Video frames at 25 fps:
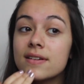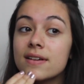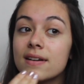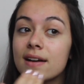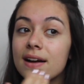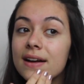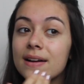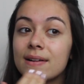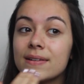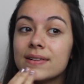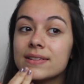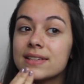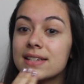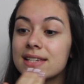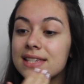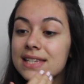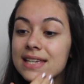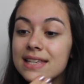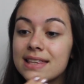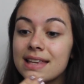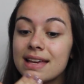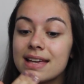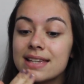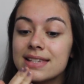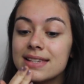I got to
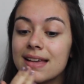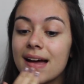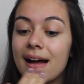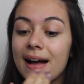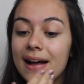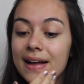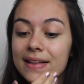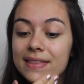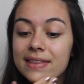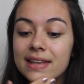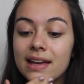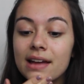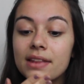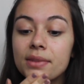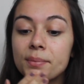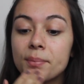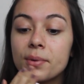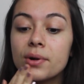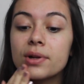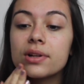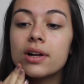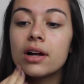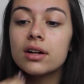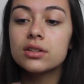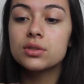see this and the other
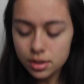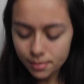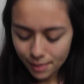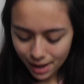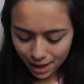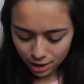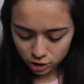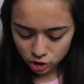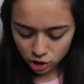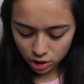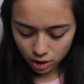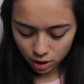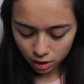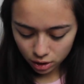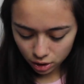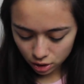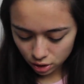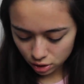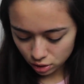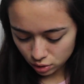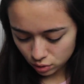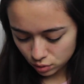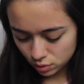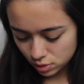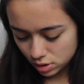product. I'm actually going to
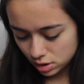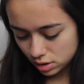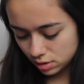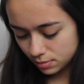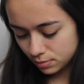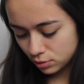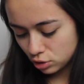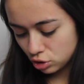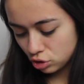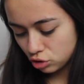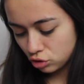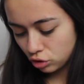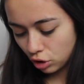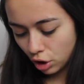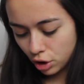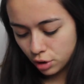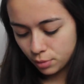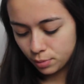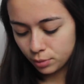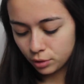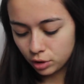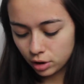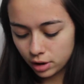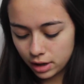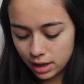use some
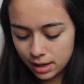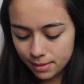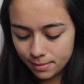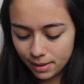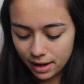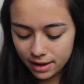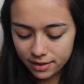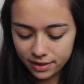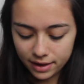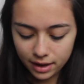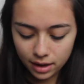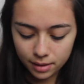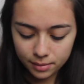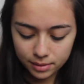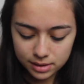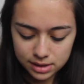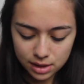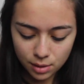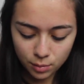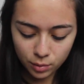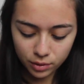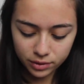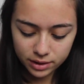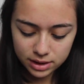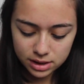strobe cream, I think, because I
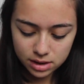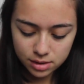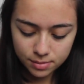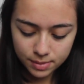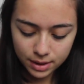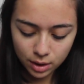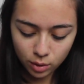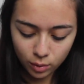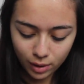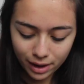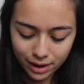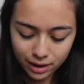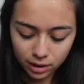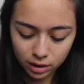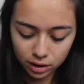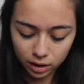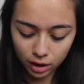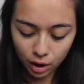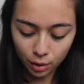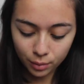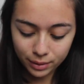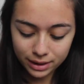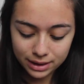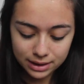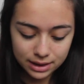want this to be quite
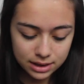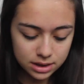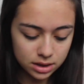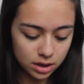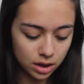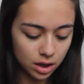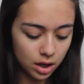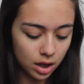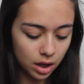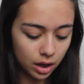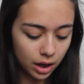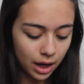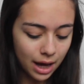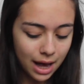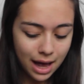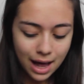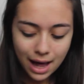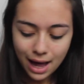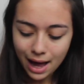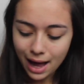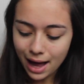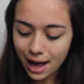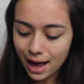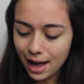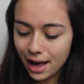glowy, this look.
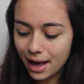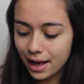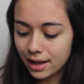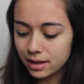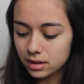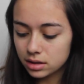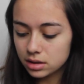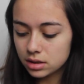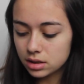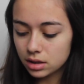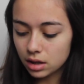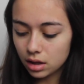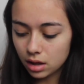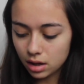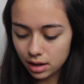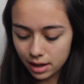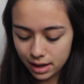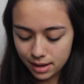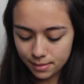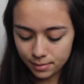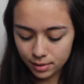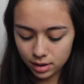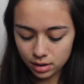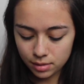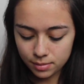And I
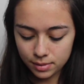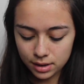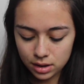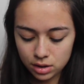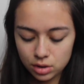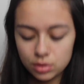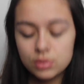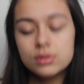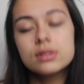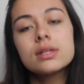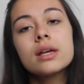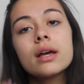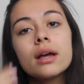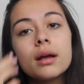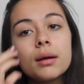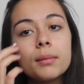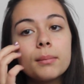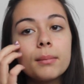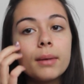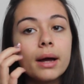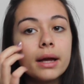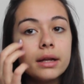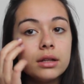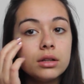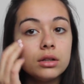am going to be using
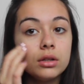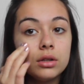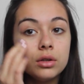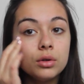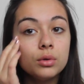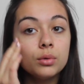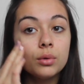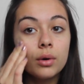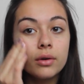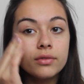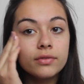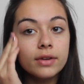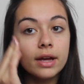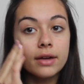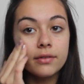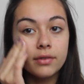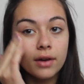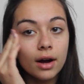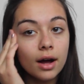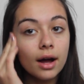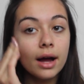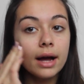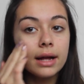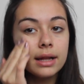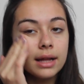my new
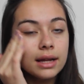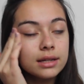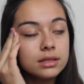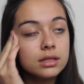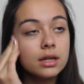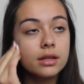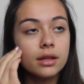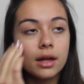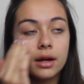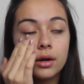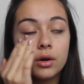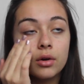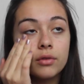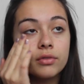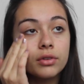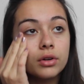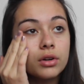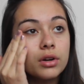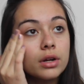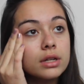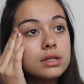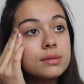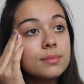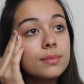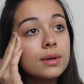favourite highlighter that I got for
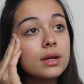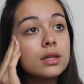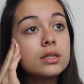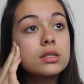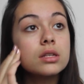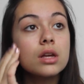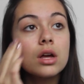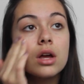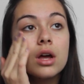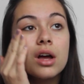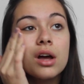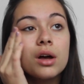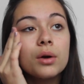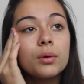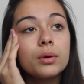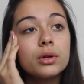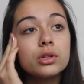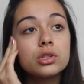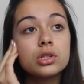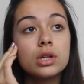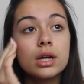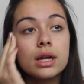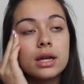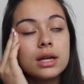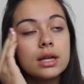Christmas,
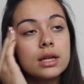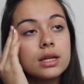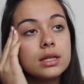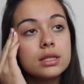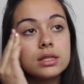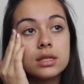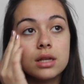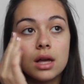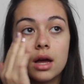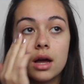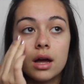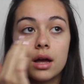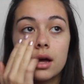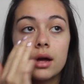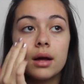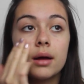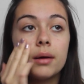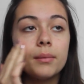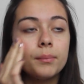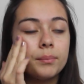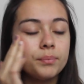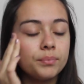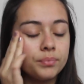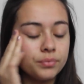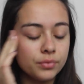which is
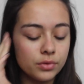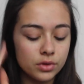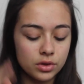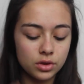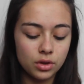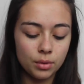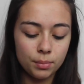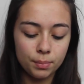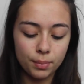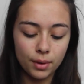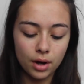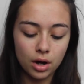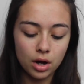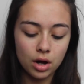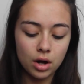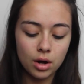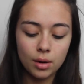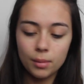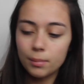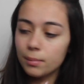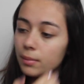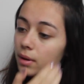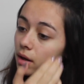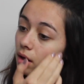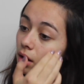the
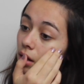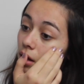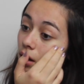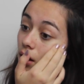Balm